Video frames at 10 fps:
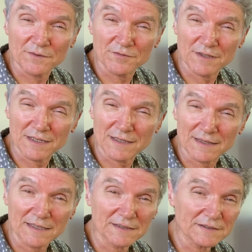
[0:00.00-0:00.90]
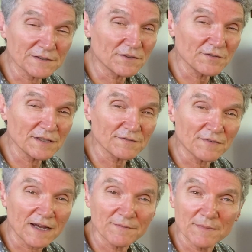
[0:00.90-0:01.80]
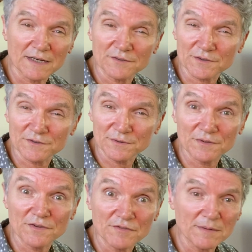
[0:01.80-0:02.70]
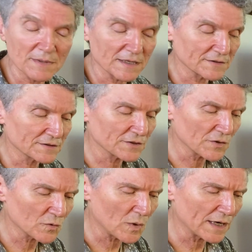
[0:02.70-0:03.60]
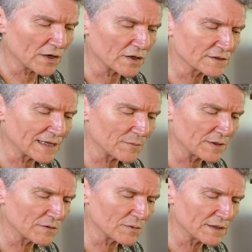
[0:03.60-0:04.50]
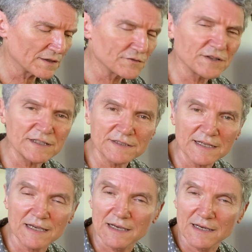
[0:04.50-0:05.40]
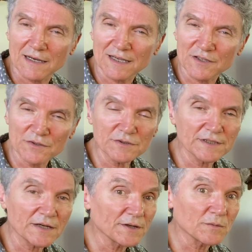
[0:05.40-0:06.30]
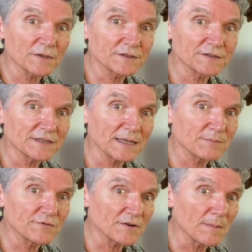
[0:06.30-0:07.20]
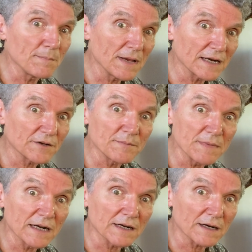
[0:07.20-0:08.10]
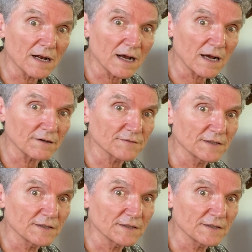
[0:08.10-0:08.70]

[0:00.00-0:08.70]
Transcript: I think it says 3 to 5 minutes or 2 to 3 minutes. It's quite a long time. With green tea, I usually only want to steep for a minute and a half.